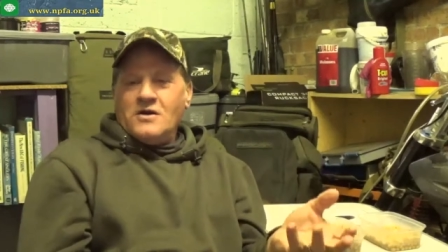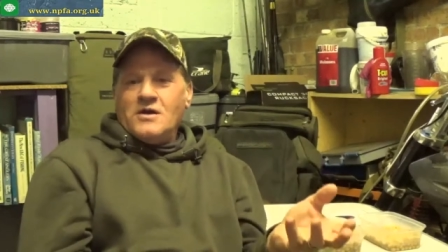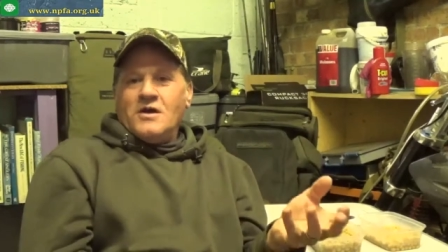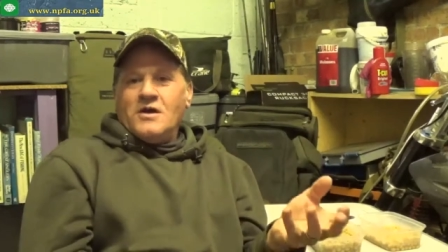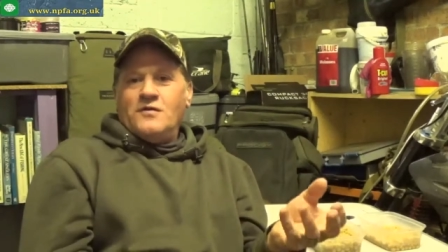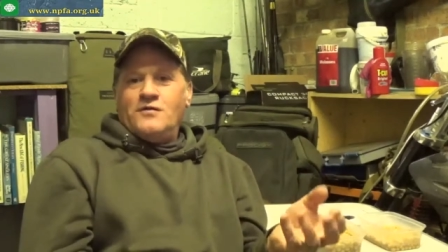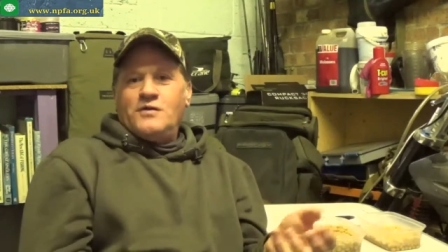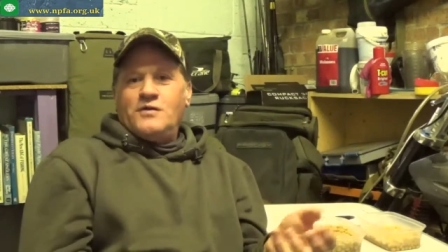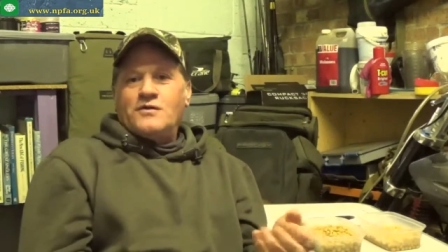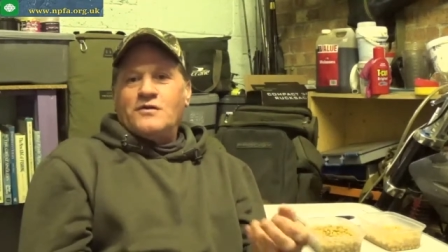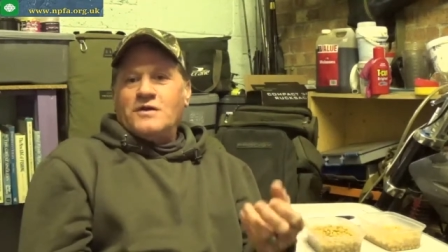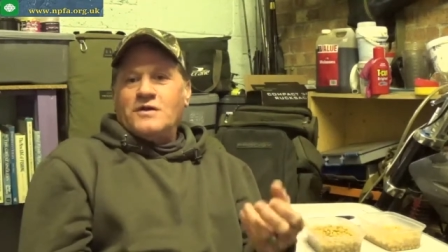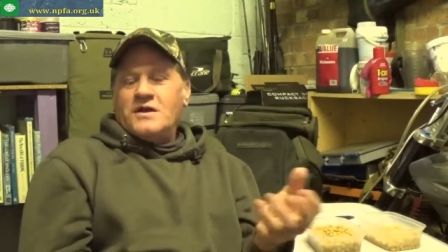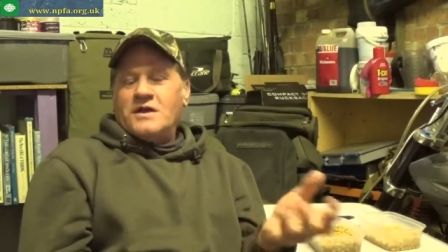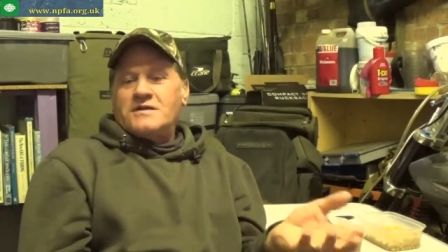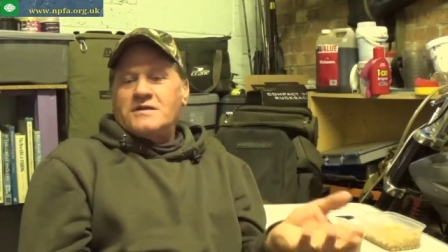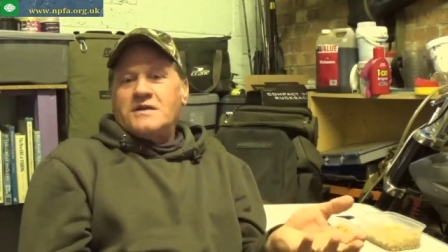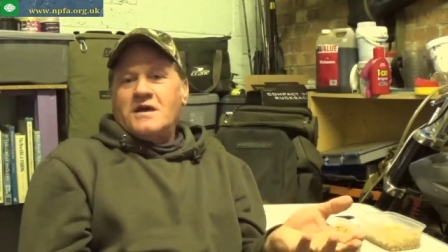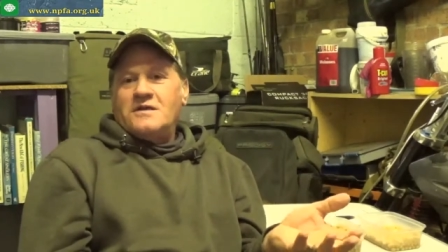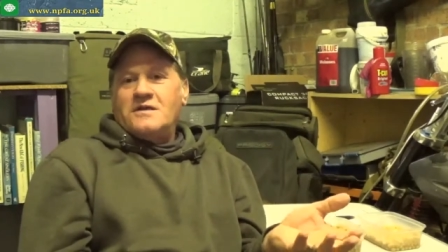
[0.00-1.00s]
if you can
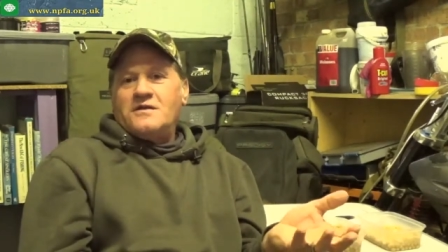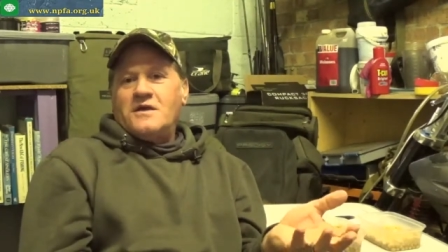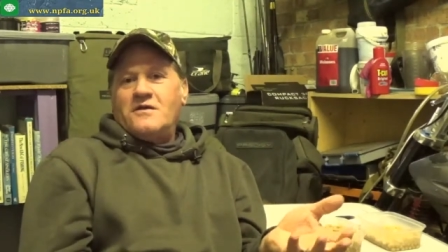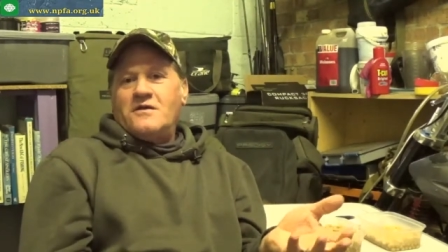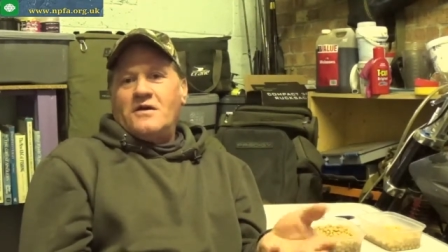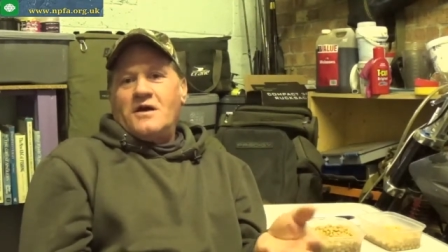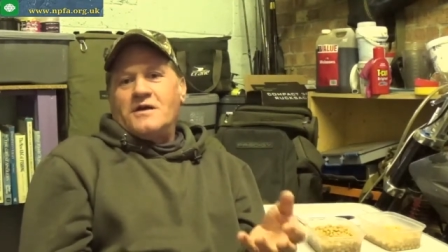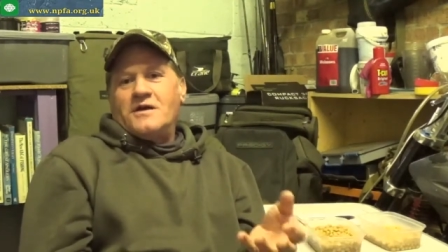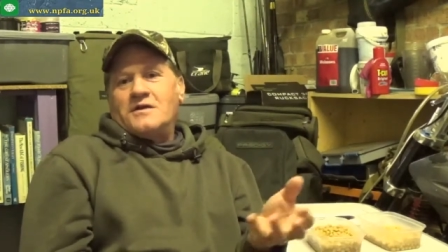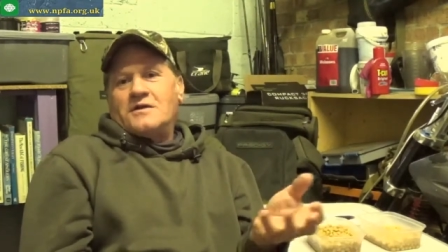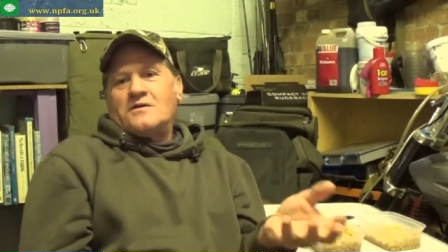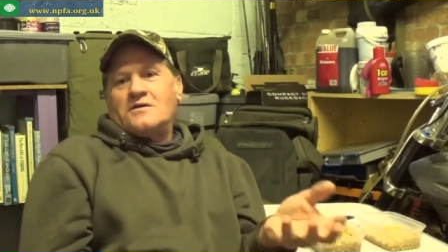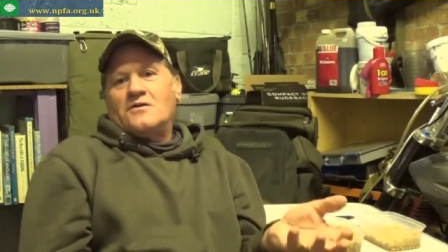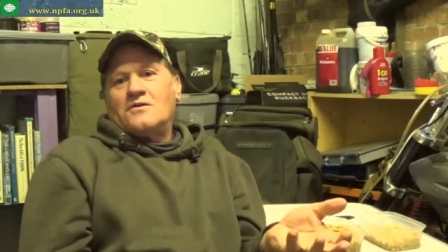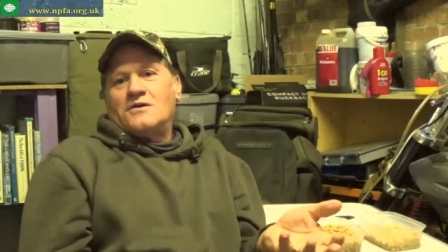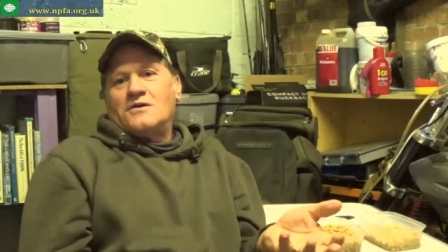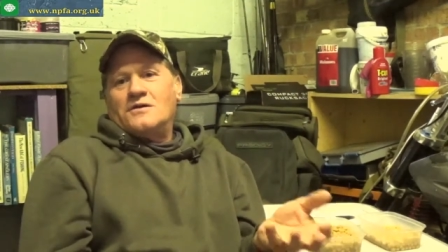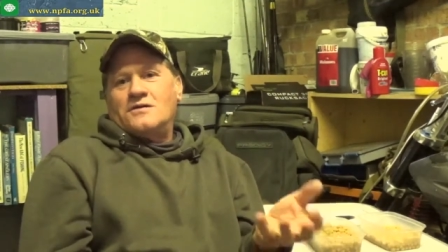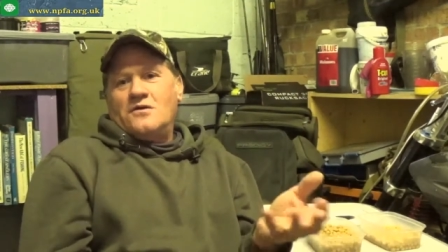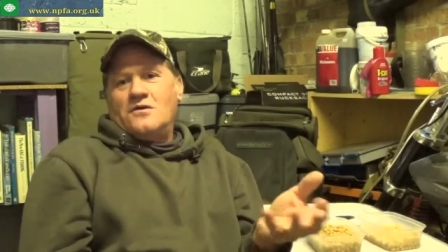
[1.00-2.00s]
get down there at 8 o'clock
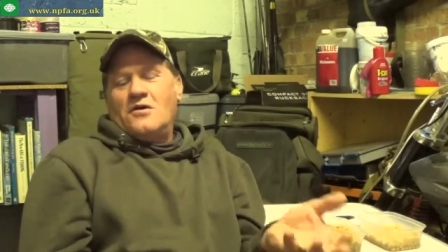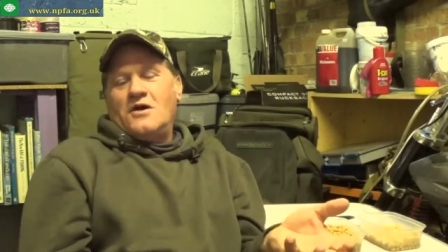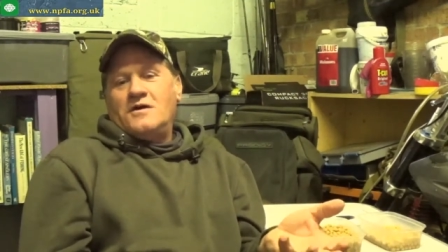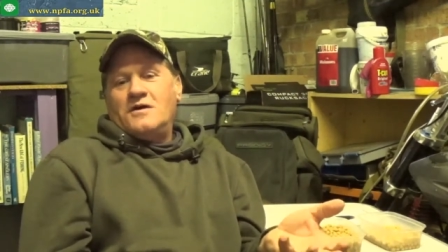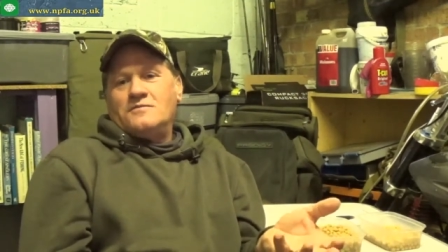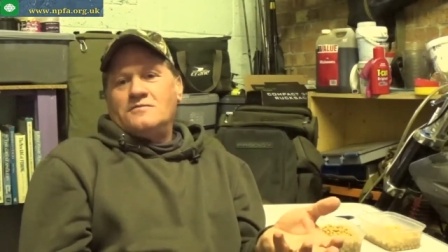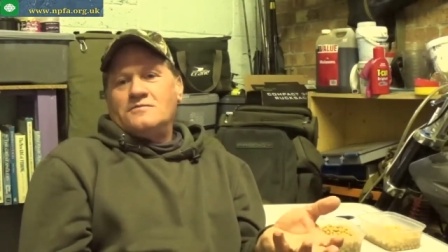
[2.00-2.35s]
at night,